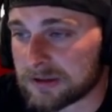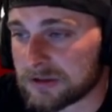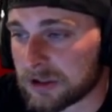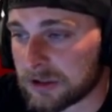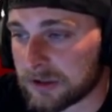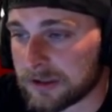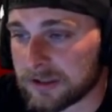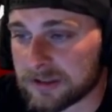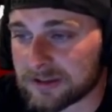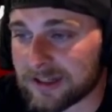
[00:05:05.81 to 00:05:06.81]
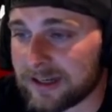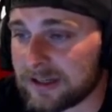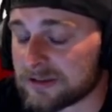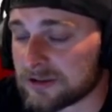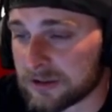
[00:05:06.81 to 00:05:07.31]
Turret is
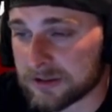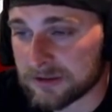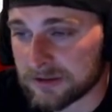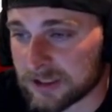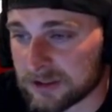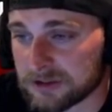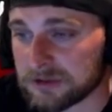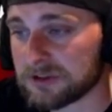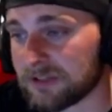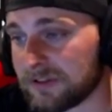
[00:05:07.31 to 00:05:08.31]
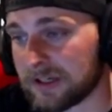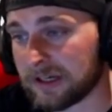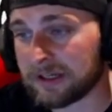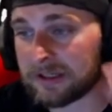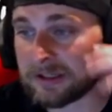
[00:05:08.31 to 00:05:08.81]
excellent.
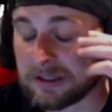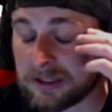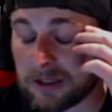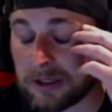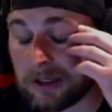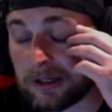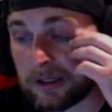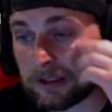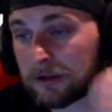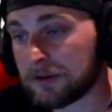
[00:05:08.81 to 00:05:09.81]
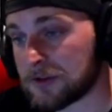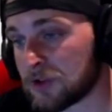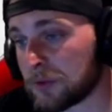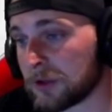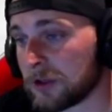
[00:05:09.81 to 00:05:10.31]
279 on the
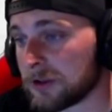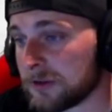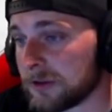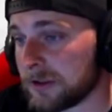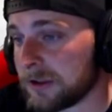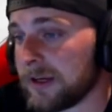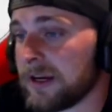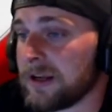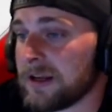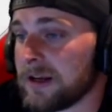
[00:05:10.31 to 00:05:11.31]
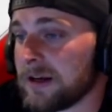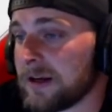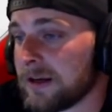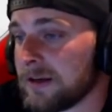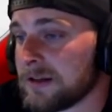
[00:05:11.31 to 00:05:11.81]
Super Conqueror,
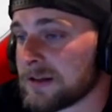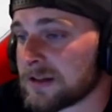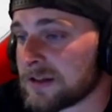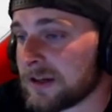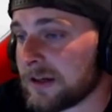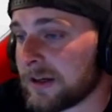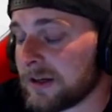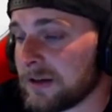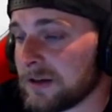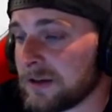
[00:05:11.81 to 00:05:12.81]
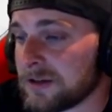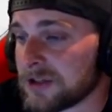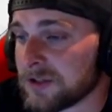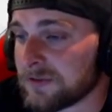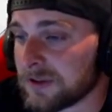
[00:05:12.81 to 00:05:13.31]
8890, 6990.
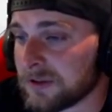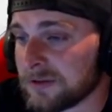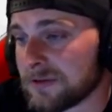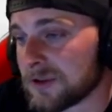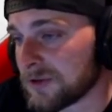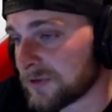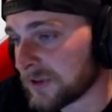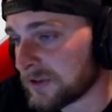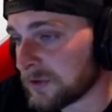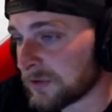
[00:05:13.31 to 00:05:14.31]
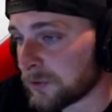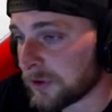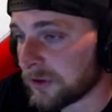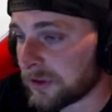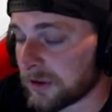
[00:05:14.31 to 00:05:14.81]
Chieftain, 250,
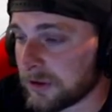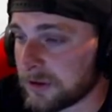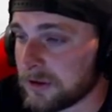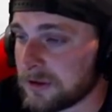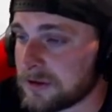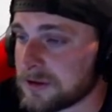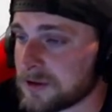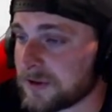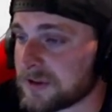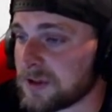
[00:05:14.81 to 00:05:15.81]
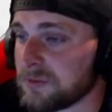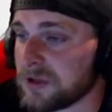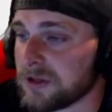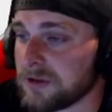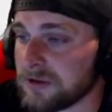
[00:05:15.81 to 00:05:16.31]
140, 30.
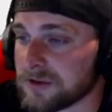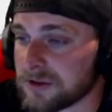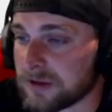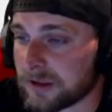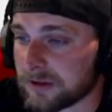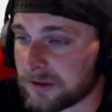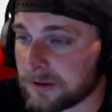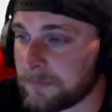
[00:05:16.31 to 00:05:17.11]
215B, you can see that there.